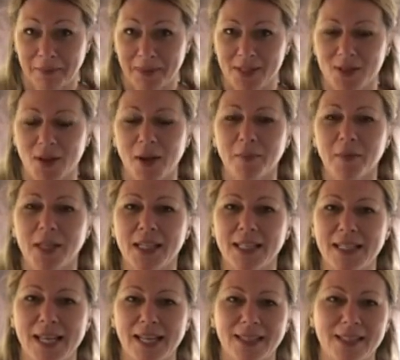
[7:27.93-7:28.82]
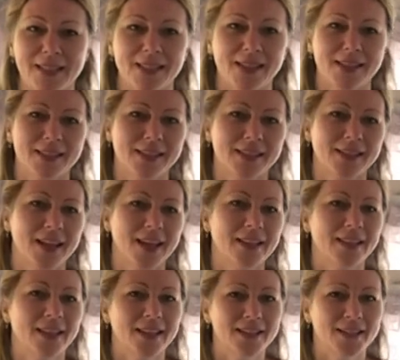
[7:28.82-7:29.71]
So I'm going to take this as a
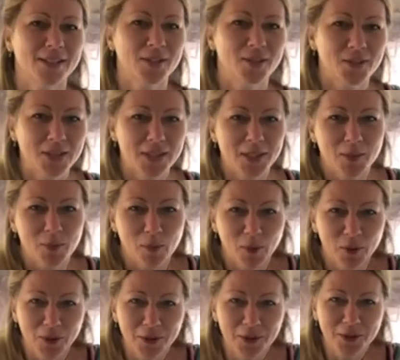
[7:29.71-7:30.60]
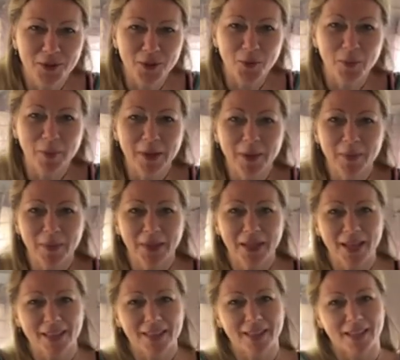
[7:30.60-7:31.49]
sign that as soon as the borders open up
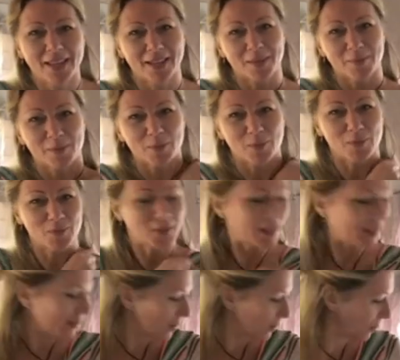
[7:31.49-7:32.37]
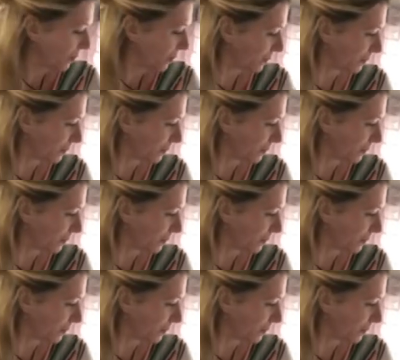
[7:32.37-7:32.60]
again, that I'm supposed to hit the road.